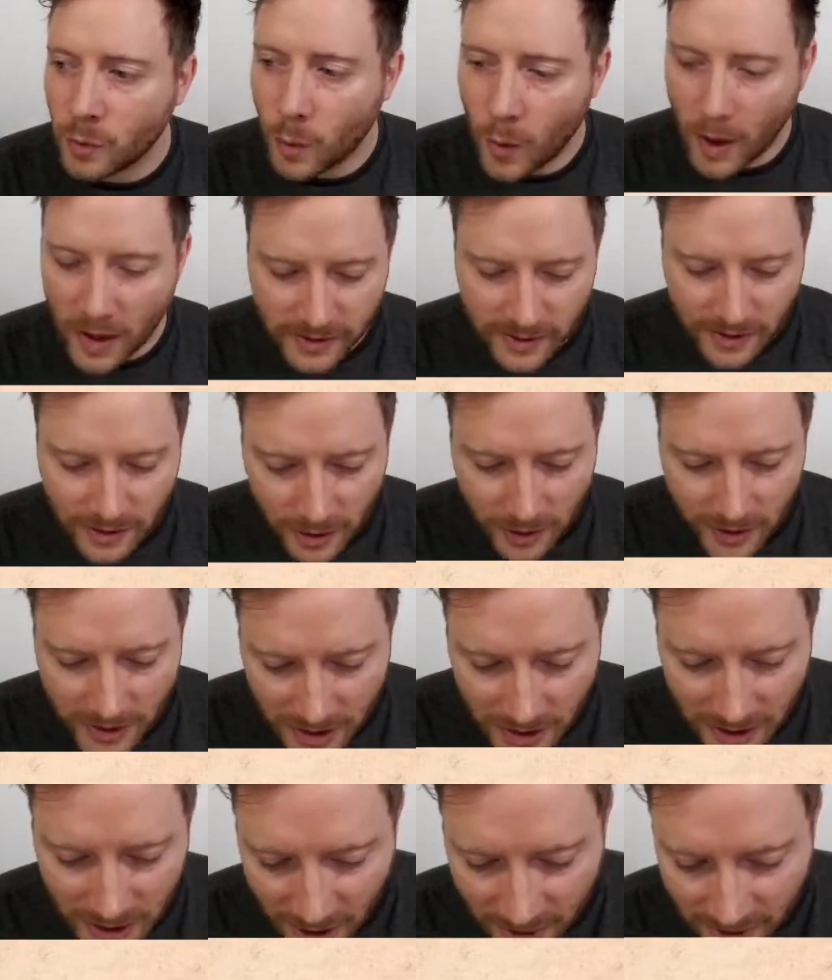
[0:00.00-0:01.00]
one
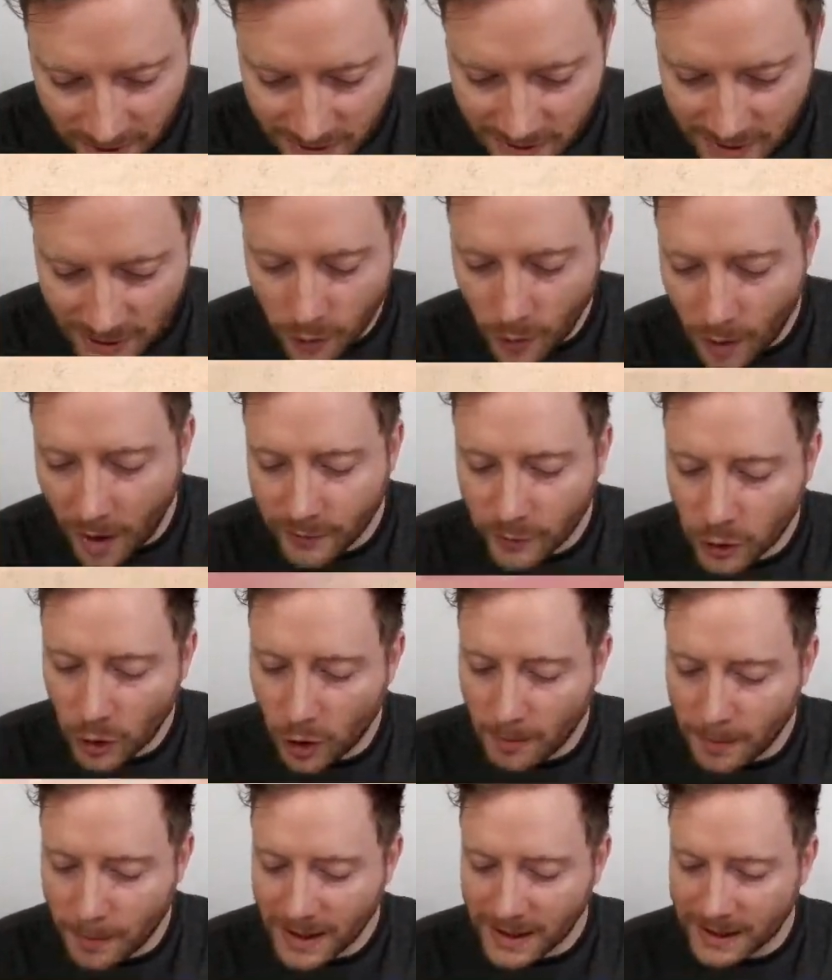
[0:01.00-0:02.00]
side to the other. So I've
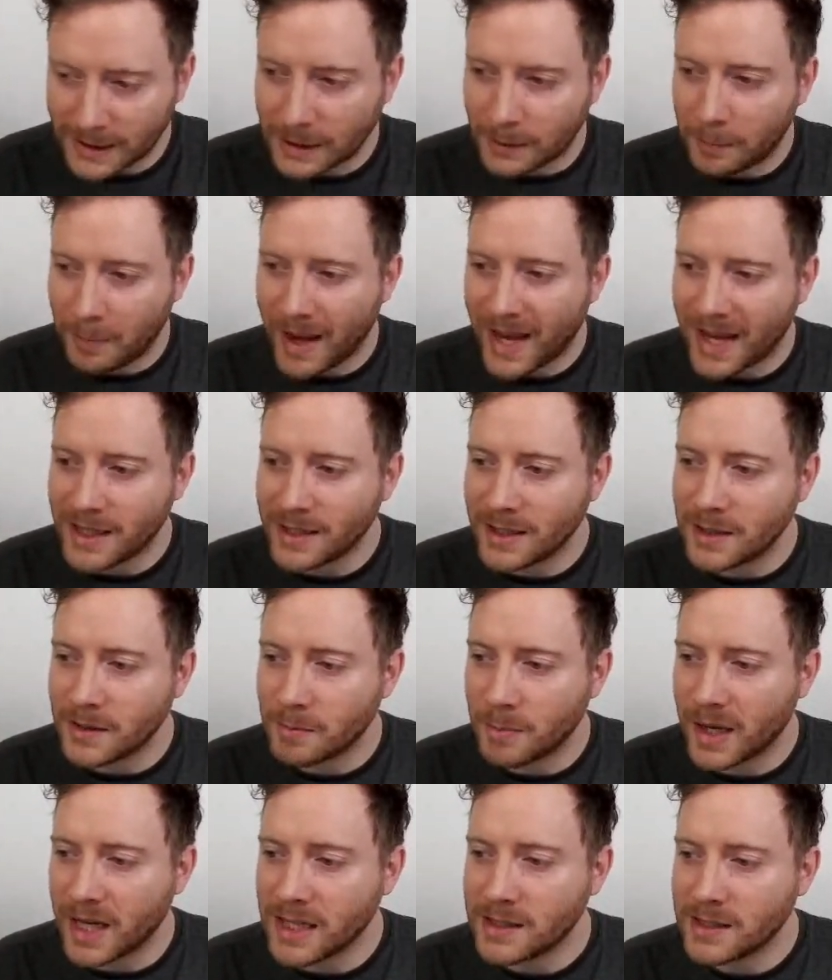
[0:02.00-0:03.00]
got my little
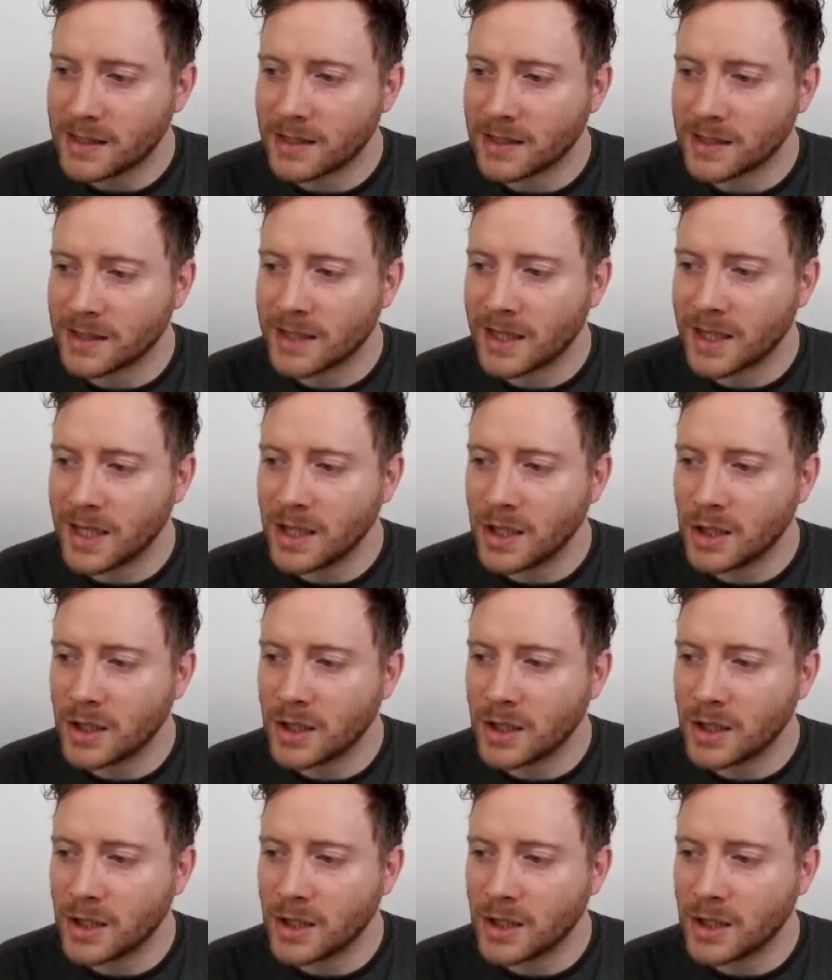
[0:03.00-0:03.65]
pendant piece just here.